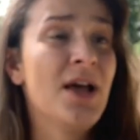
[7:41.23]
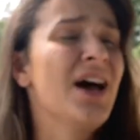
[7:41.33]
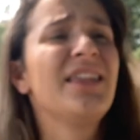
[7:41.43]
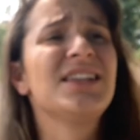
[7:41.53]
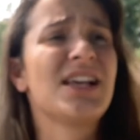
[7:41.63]

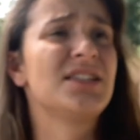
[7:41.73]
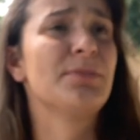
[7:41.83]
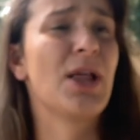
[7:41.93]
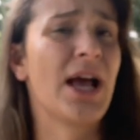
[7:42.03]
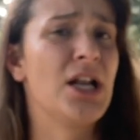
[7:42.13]
I think it's got some
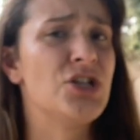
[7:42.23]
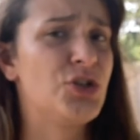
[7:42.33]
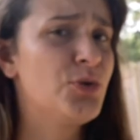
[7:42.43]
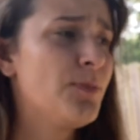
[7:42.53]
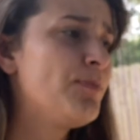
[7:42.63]
black on it
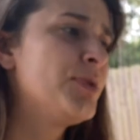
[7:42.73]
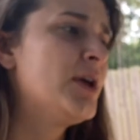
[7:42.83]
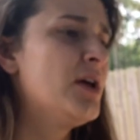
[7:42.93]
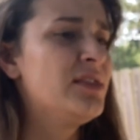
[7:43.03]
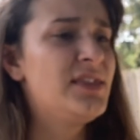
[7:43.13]
too.
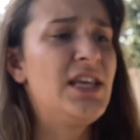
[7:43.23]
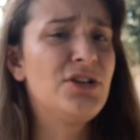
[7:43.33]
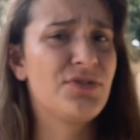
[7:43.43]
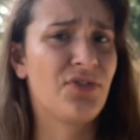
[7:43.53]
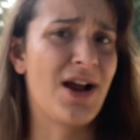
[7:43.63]

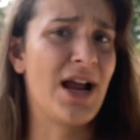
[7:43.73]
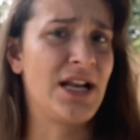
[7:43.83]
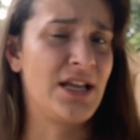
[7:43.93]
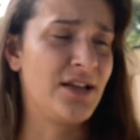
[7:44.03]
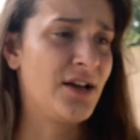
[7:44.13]
There's a
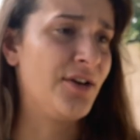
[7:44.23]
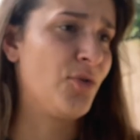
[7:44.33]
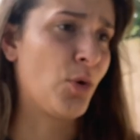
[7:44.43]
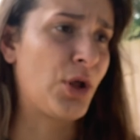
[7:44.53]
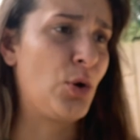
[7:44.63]
variety of
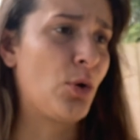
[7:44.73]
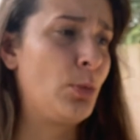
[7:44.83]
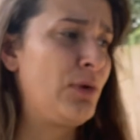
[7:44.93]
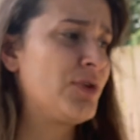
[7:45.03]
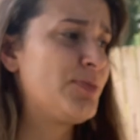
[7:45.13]
orchid orb
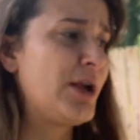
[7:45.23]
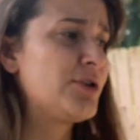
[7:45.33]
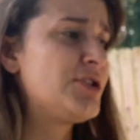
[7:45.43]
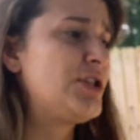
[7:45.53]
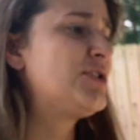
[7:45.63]
weaver
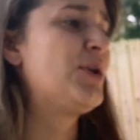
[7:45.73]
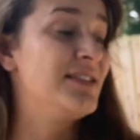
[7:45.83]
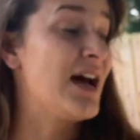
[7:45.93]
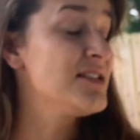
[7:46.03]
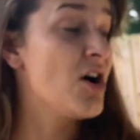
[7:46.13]
spiders too. So
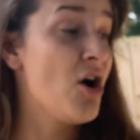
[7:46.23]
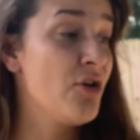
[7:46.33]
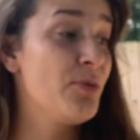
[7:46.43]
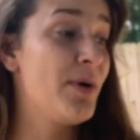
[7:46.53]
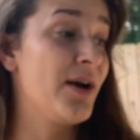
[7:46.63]
that's all
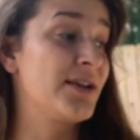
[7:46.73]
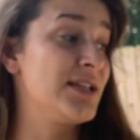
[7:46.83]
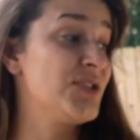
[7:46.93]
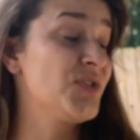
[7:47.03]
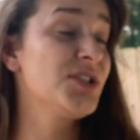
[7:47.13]
the bugs.
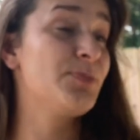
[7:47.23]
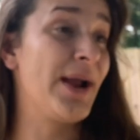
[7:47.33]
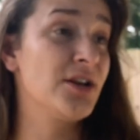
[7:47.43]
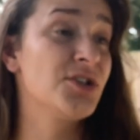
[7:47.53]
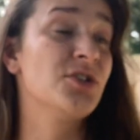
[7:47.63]
As for
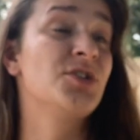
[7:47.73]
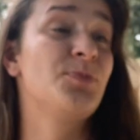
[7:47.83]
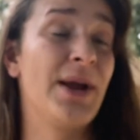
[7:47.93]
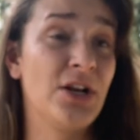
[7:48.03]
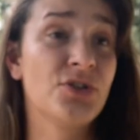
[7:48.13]
spiders,
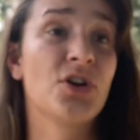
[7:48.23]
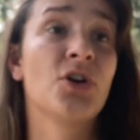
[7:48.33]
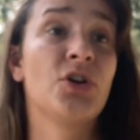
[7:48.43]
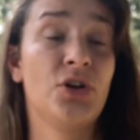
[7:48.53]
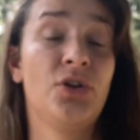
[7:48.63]
spiders are
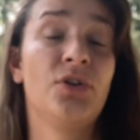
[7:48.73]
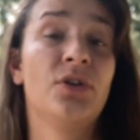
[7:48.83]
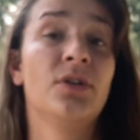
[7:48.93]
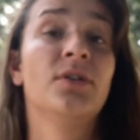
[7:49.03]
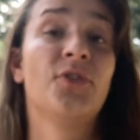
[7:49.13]
good
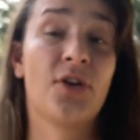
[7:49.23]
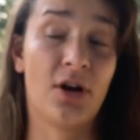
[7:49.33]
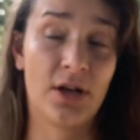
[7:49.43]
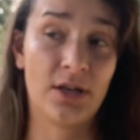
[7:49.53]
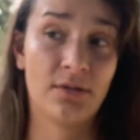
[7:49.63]
for the
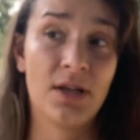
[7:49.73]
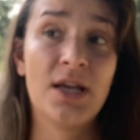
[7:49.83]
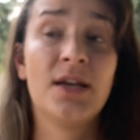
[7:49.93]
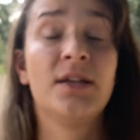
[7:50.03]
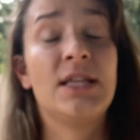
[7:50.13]
garden.
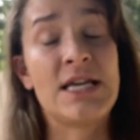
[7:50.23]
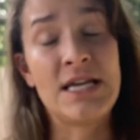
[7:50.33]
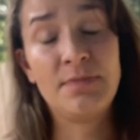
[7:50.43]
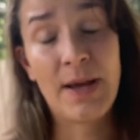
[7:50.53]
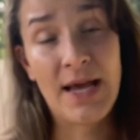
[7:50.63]
They
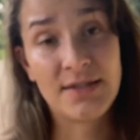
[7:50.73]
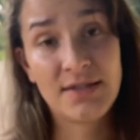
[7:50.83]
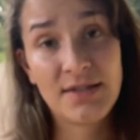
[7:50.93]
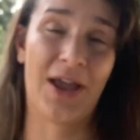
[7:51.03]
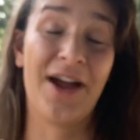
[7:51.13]
eat
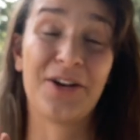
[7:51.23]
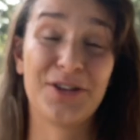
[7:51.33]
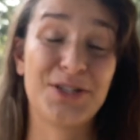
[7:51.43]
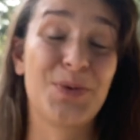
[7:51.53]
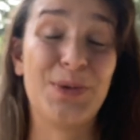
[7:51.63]
pests. I heard
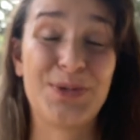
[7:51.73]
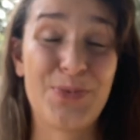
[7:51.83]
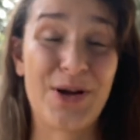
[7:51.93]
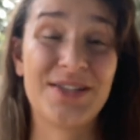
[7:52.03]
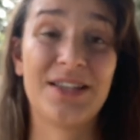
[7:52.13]
this quote
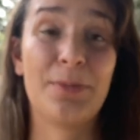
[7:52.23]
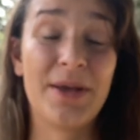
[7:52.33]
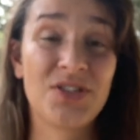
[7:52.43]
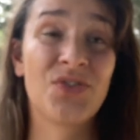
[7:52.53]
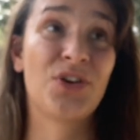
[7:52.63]
somewhere. It said the
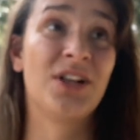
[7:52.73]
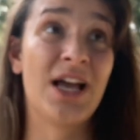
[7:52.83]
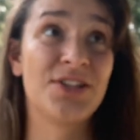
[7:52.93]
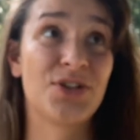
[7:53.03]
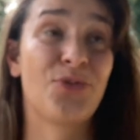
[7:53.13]
best
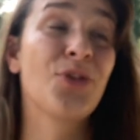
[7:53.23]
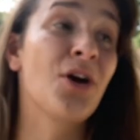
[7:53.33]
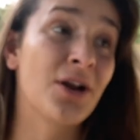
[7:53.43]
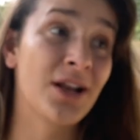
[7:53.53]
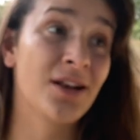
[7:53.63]
fertilizer for the
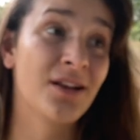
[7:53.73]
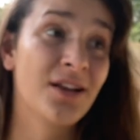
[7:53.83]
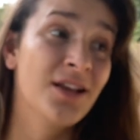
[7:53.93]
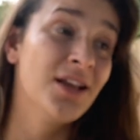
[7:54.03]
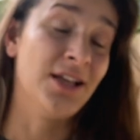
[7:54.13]
garden
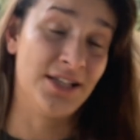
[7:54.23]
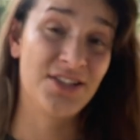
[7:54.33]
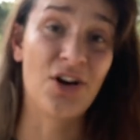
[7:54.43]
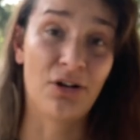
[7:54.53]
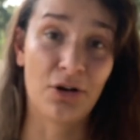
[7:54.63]
is
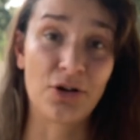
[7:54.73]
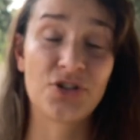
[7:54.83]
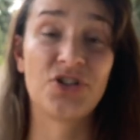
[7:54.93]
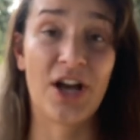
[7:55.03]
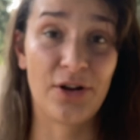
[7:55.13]
the gardener's
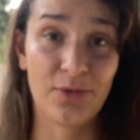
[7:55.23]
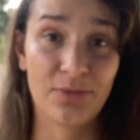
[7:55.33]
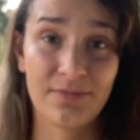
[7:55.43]
shadow.